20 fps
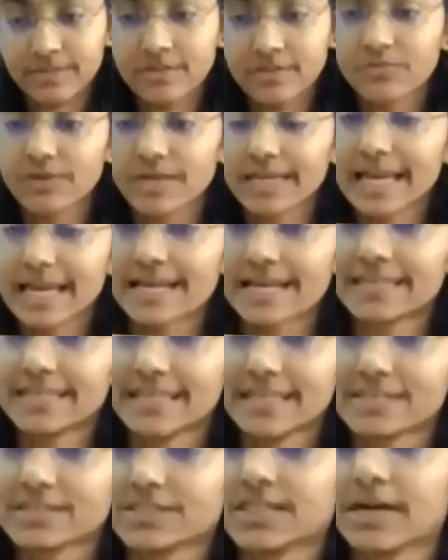We can
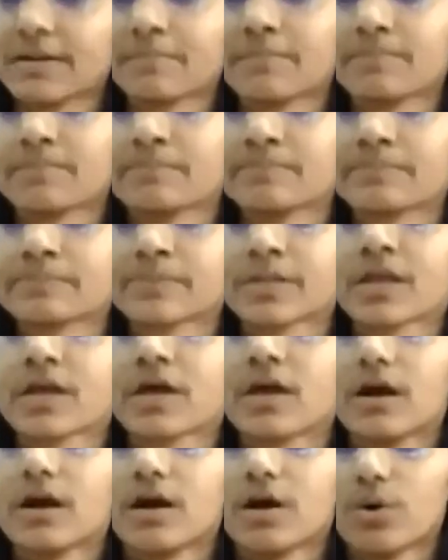teach them
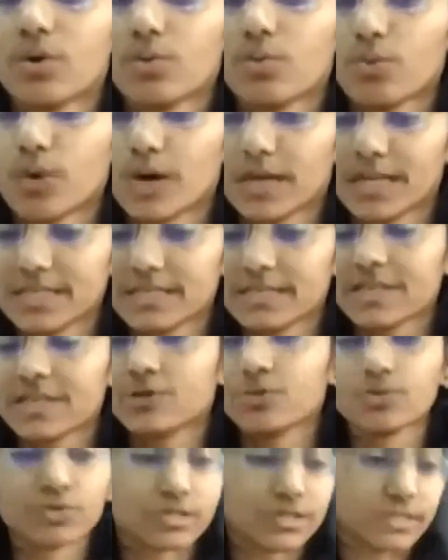what is the
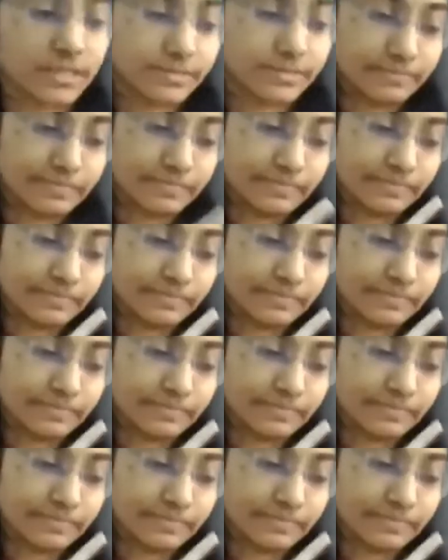use.